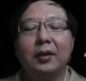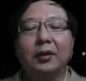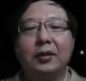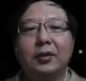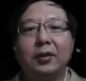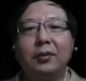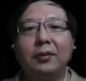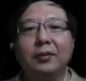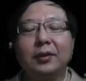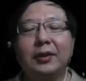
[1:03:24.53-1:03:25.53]

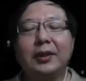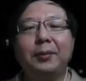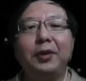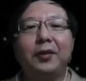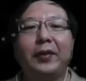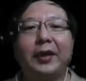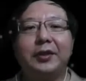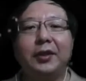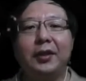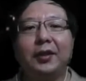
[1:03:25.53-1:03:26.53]
So the summary of
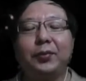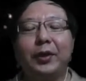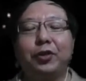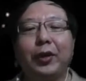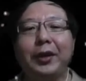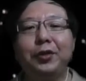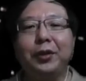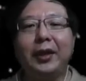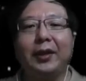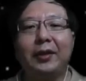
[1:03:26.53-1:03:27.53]
hashing is we are trying to
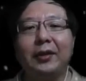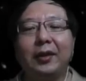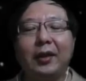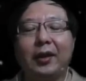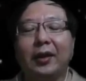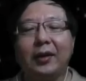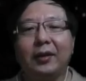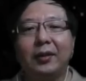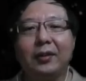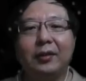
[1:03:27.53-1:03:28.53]
get
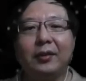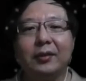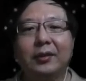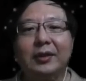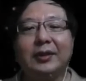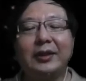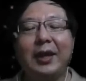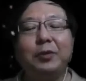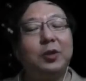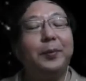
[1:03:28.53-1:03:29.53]
the
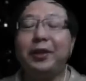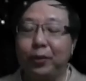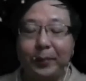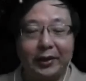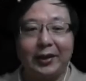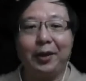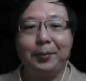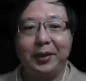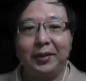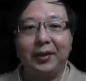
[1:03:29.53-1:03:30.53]
same speed no matter how
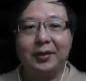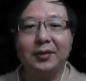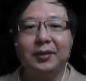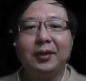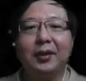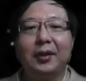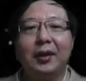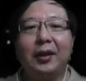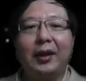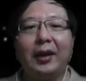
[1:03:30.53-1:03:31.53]
many things.
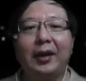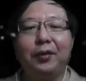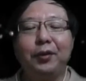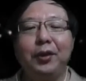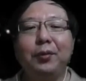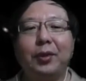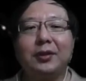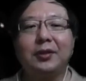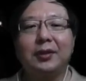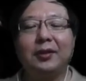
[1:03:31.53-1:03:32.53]
It only
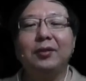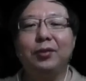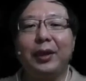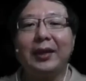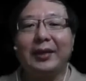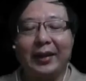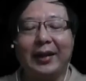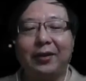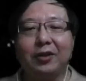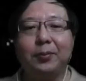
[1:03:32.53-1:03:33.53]
works to get that
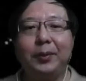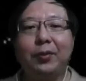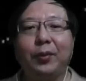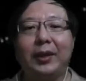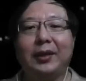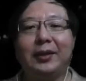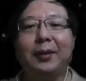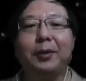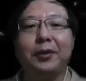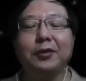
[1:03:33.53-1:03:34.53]
kind of speed when the
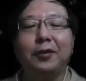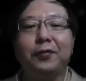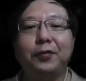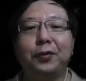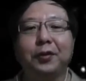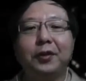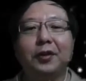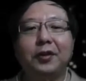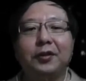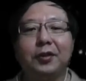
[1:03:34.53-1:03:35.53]
table is not full.
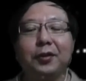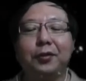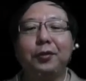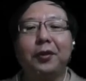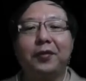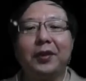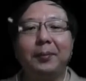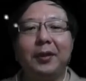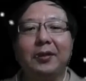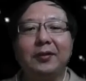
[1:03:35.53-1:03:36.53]
So the rule of
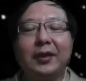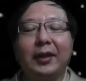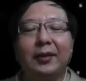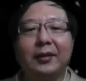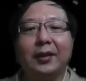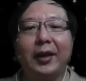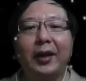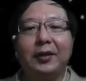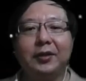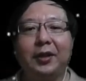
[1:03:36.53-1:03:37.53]
thumb is that the
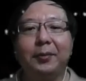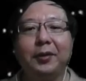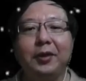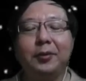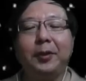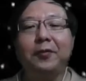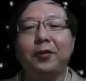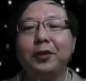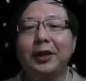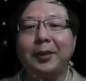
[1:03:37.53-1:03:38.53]
hash table needs to be
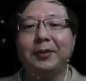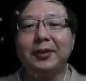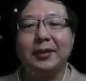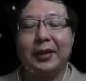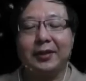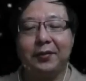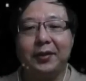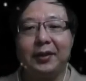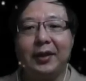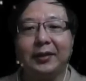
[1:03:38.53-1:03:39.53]
4 times the size of the
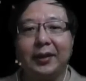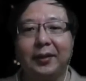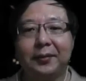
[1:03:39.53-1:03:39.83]
data.